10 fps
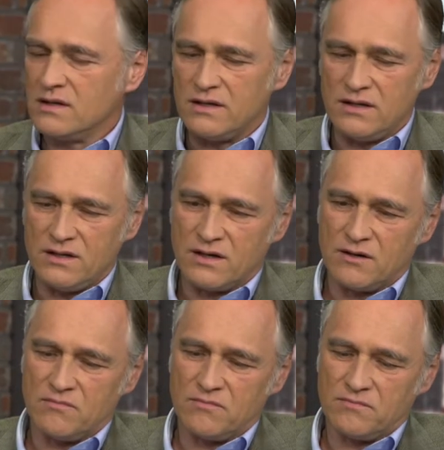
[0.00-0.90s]

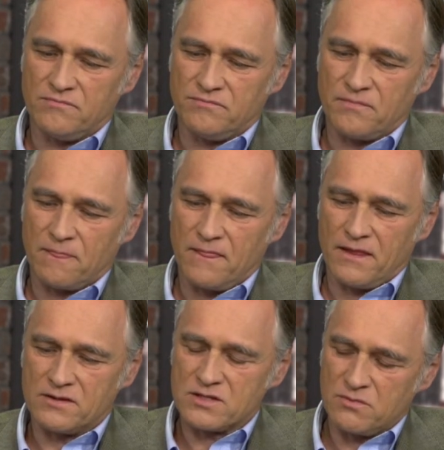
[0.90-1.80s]
Let's
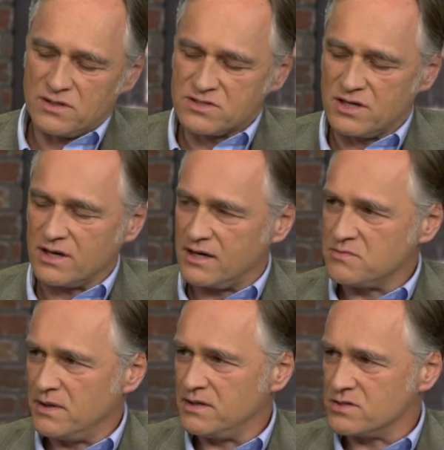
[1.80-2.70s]
say a
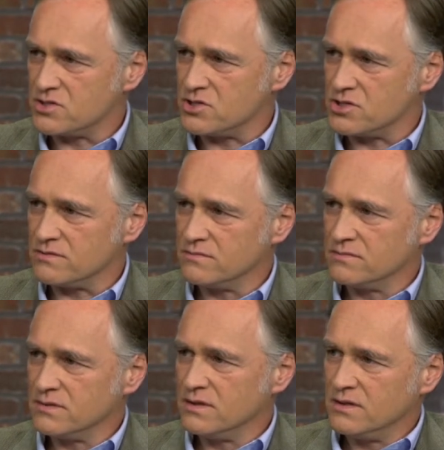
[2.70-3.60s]
guy's made a decision
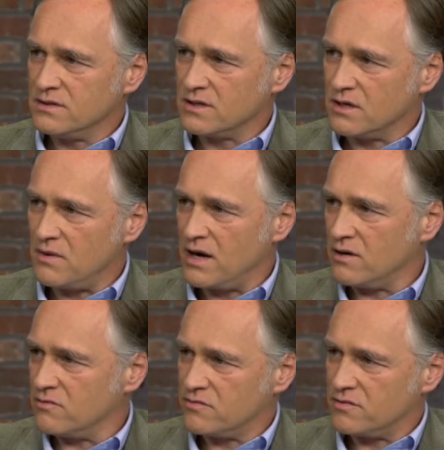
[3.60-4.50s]
to come out
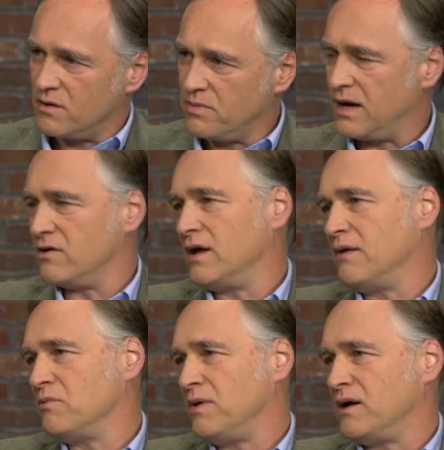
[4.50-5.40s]
of a pattern,
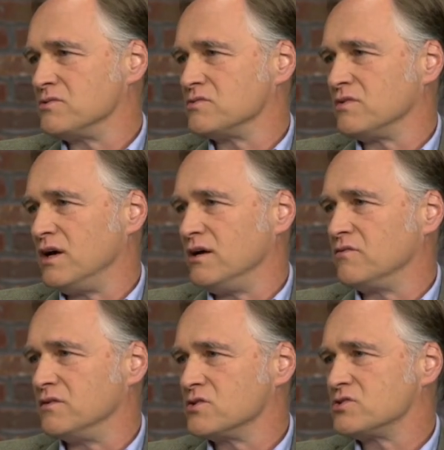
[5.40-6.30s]
habit patterns of
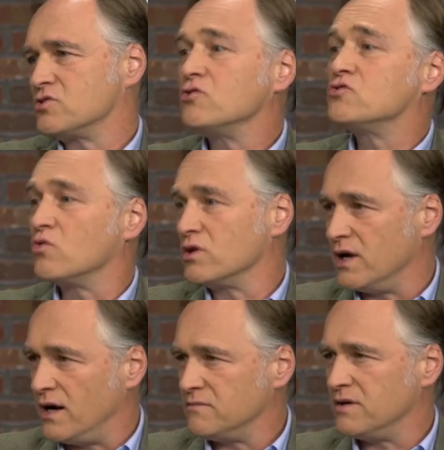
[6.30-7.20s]
life, and just turn toward
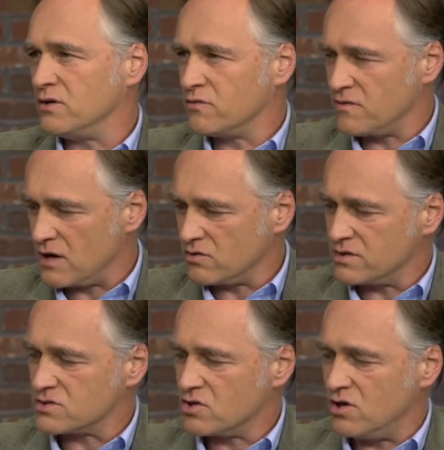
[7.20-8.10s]
God and to follow
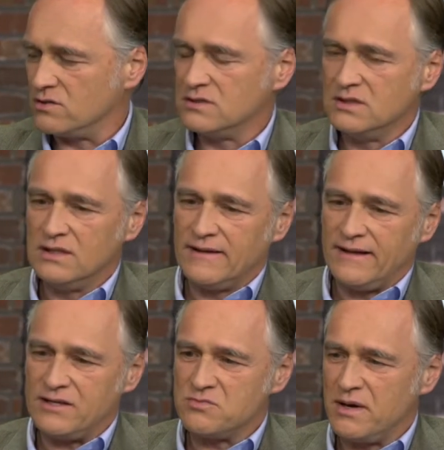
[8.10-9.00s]
this call.
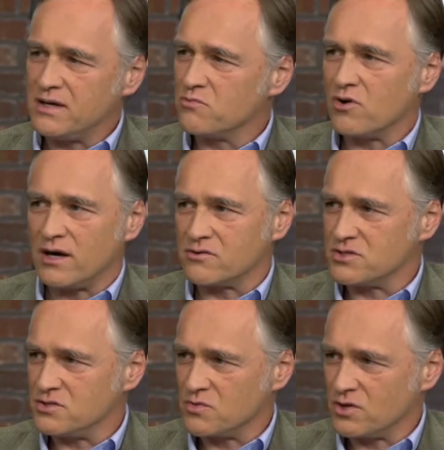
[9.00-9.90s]
And he's making
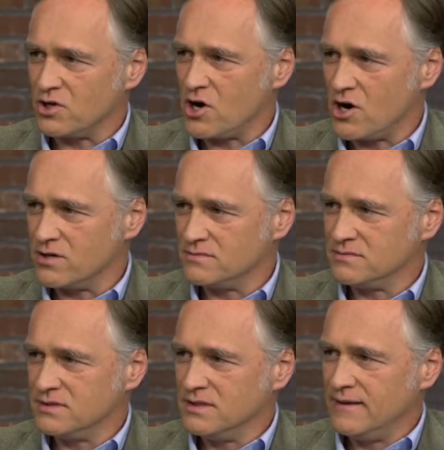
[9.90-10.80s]
progress and he's working hard.
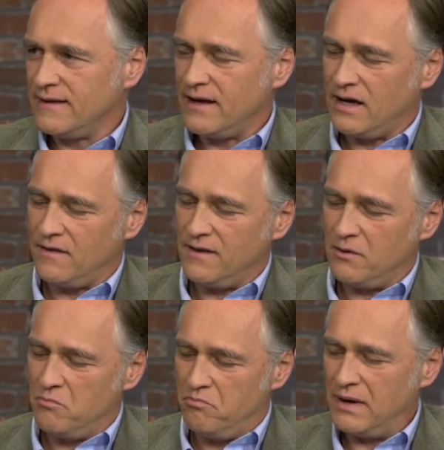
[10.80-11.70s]
And
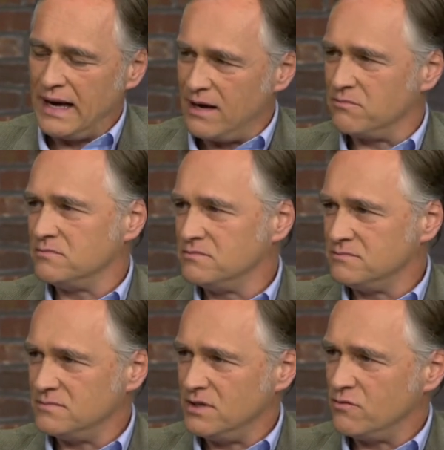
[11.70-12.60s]
then, bam,
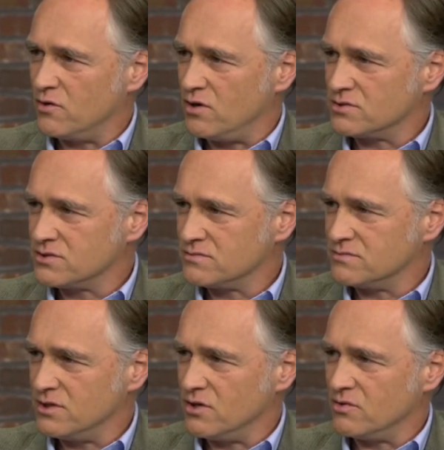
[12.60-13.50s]
he falls,
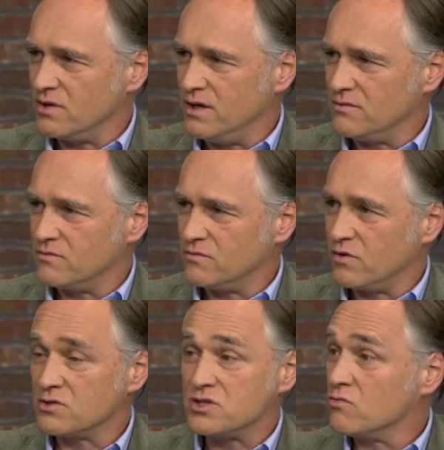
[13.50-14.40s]
you know, and
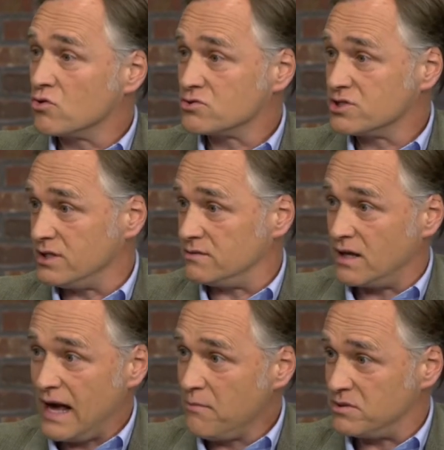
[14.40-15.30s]
falls into mortal sin.
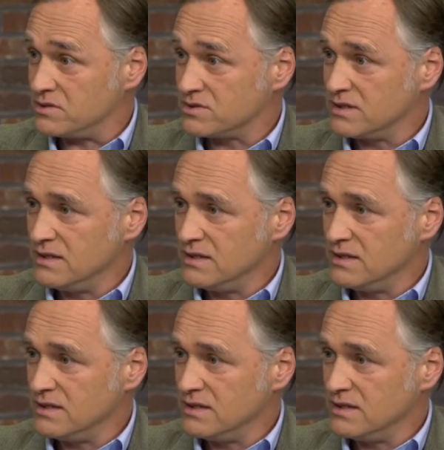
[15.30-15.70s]
It happens.